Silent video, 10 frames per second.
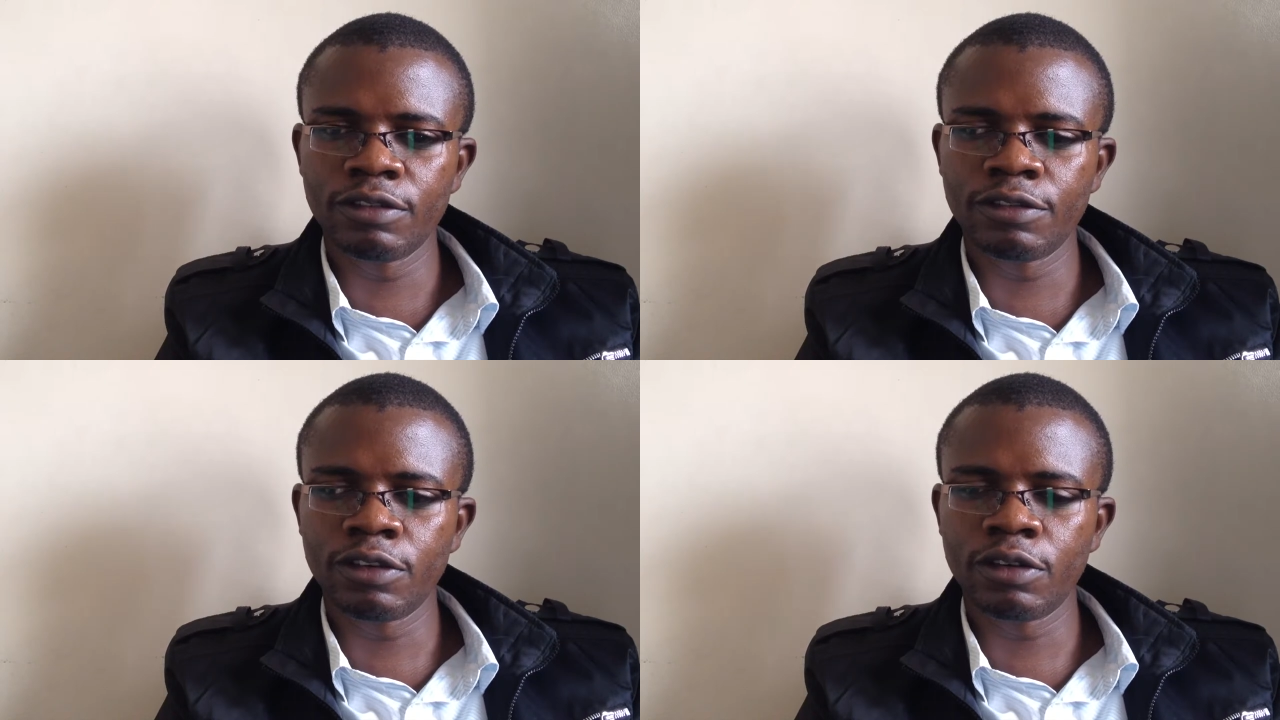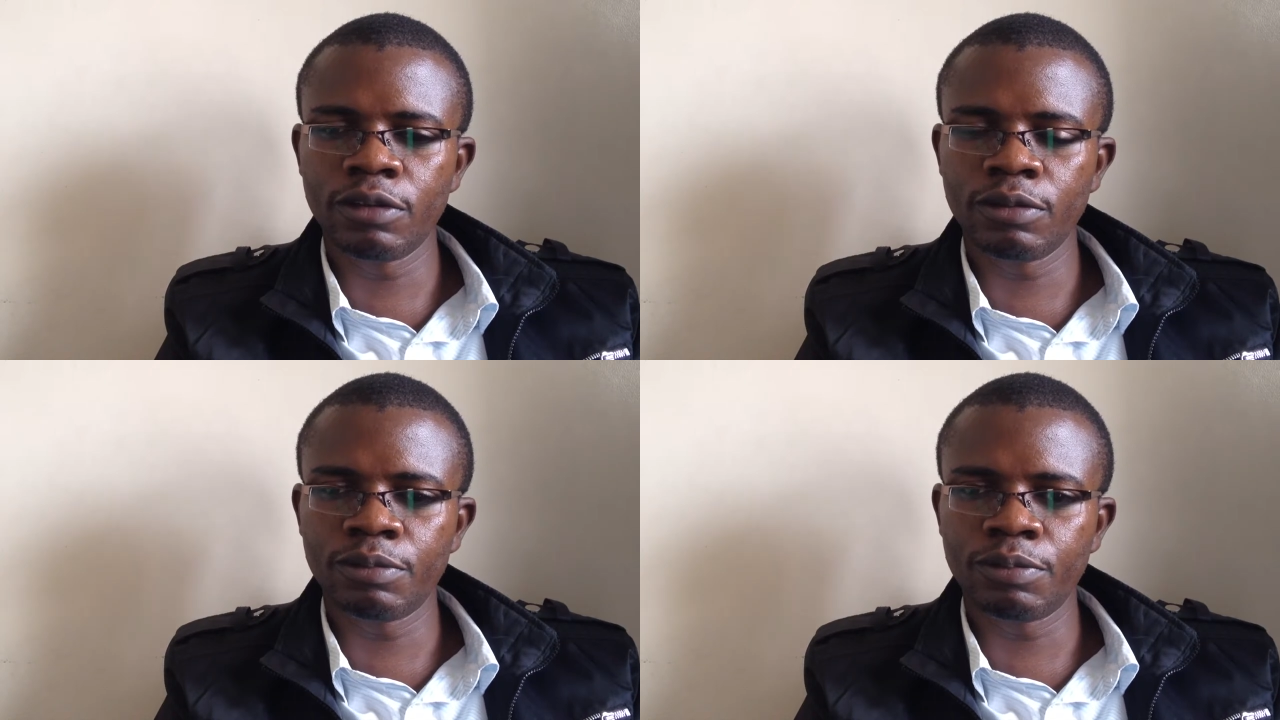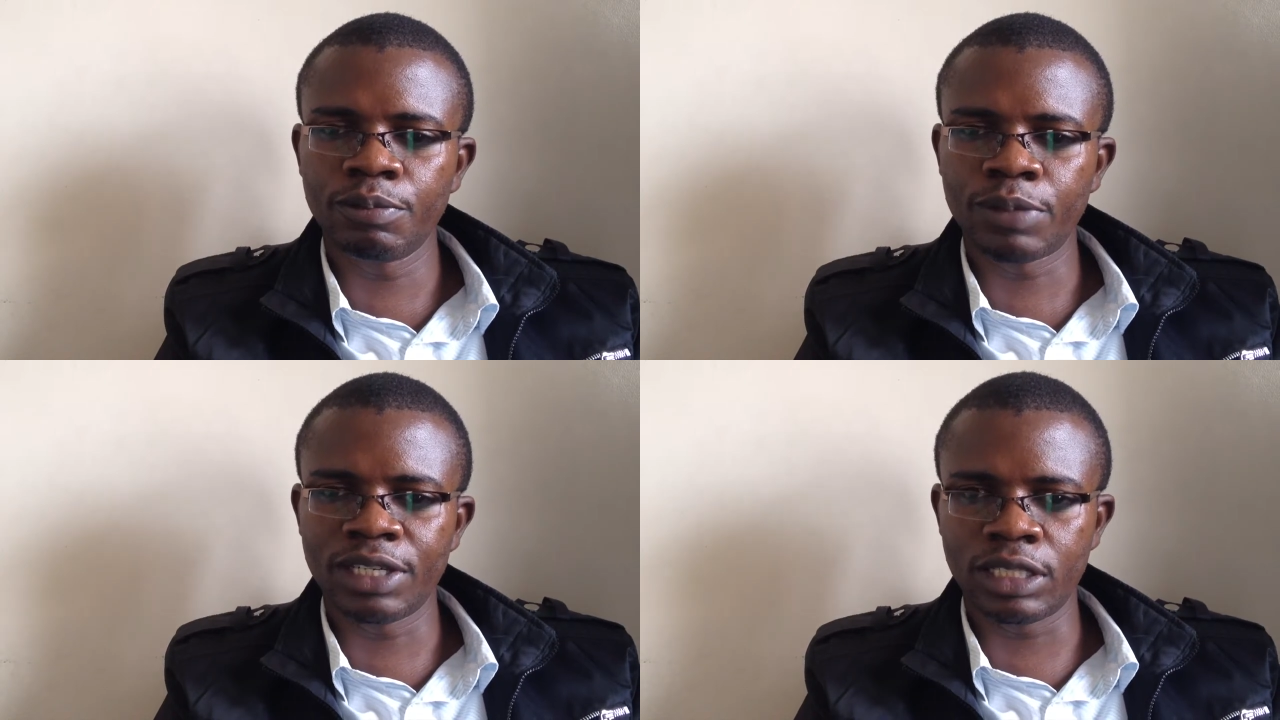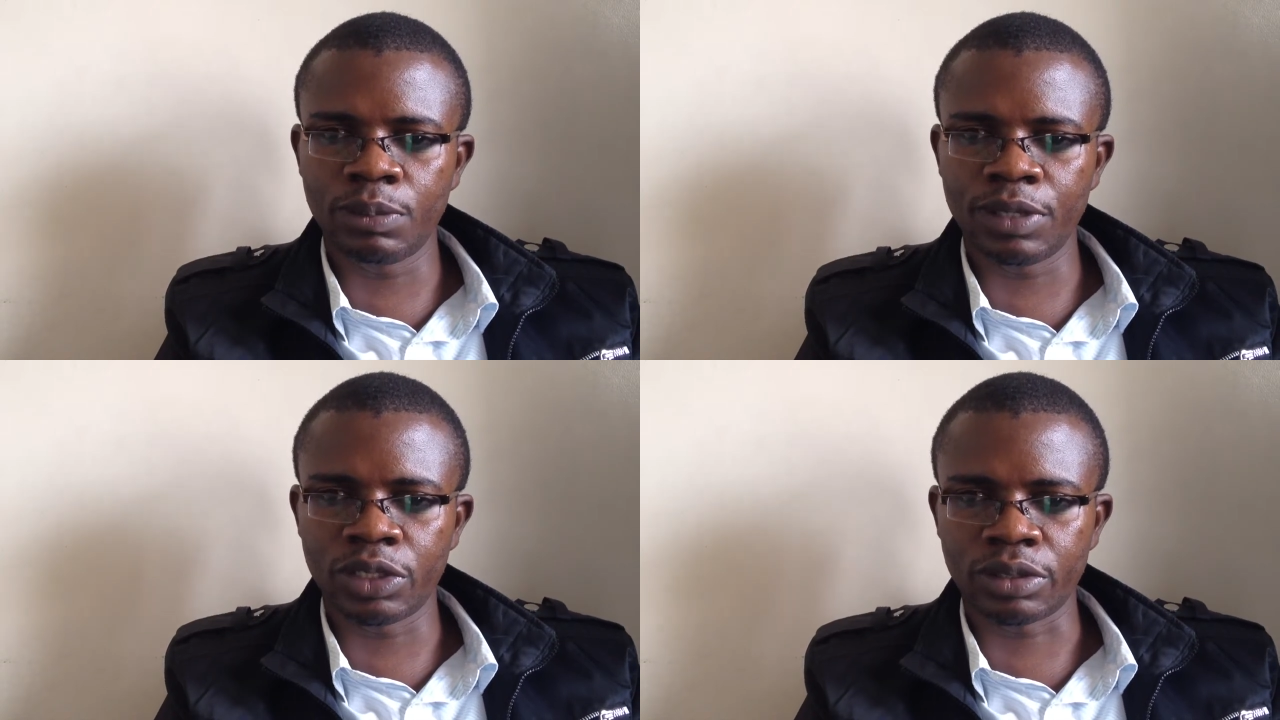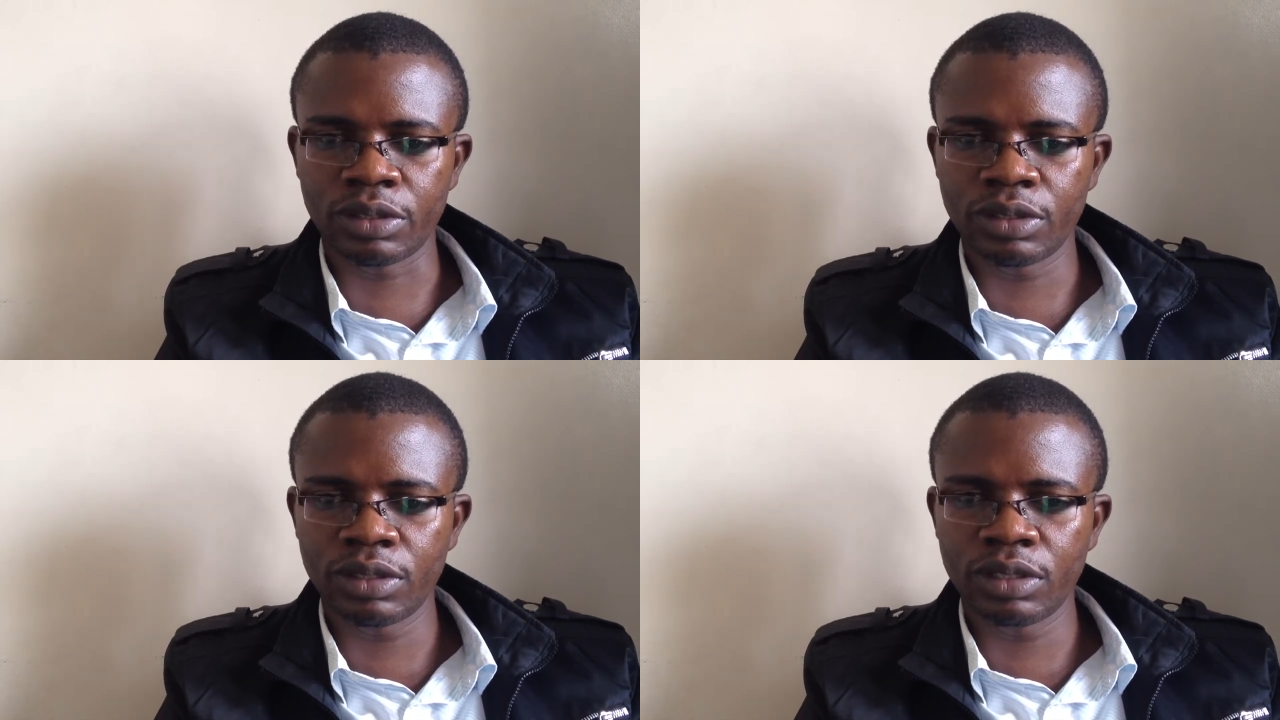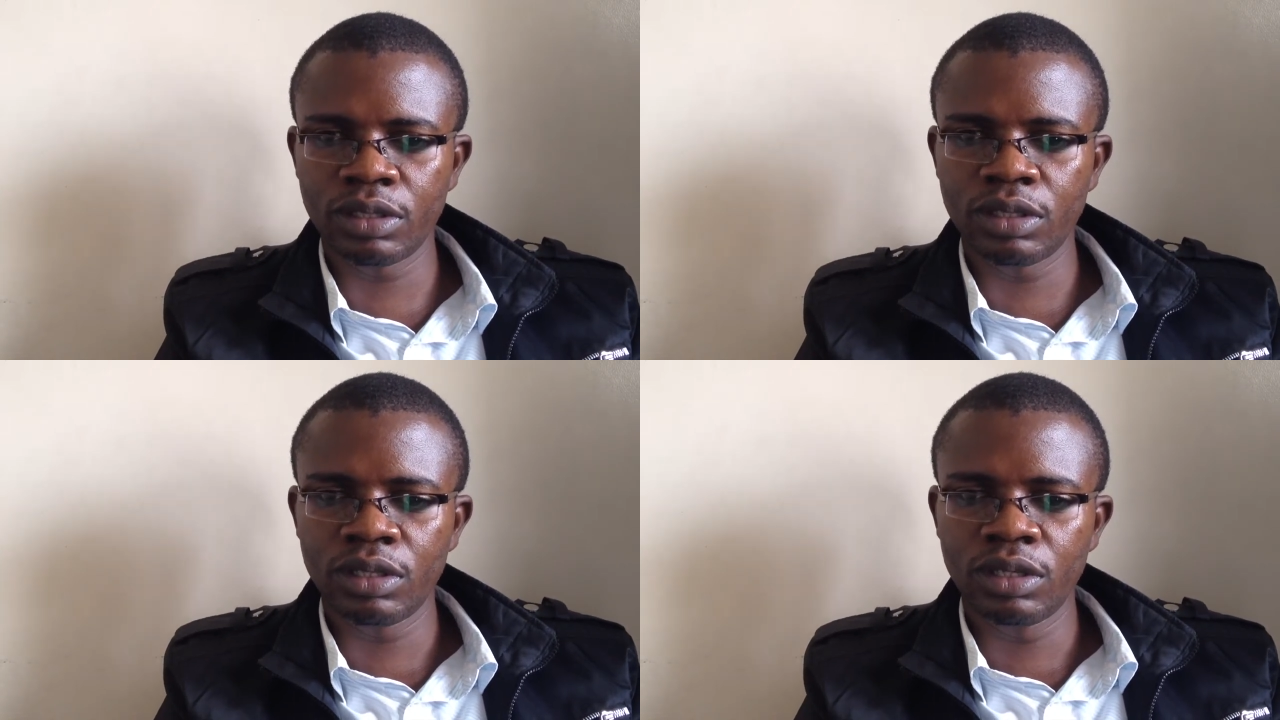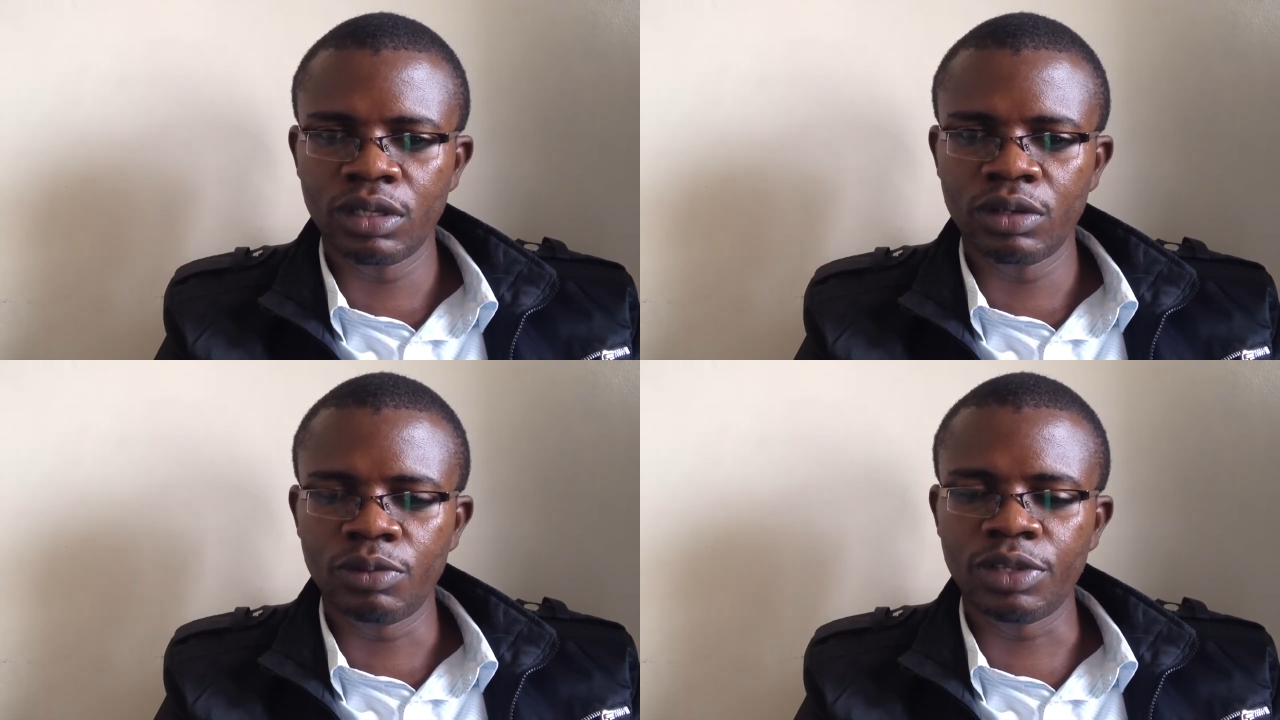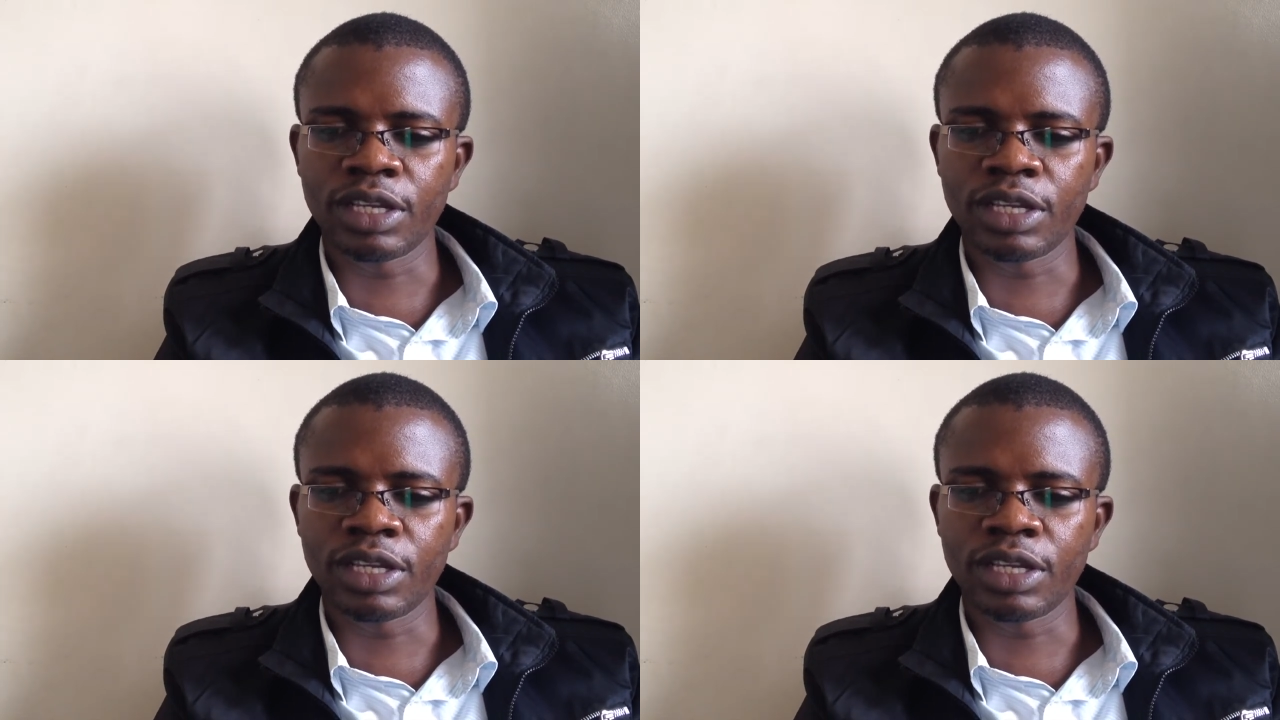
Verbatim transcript: for participation in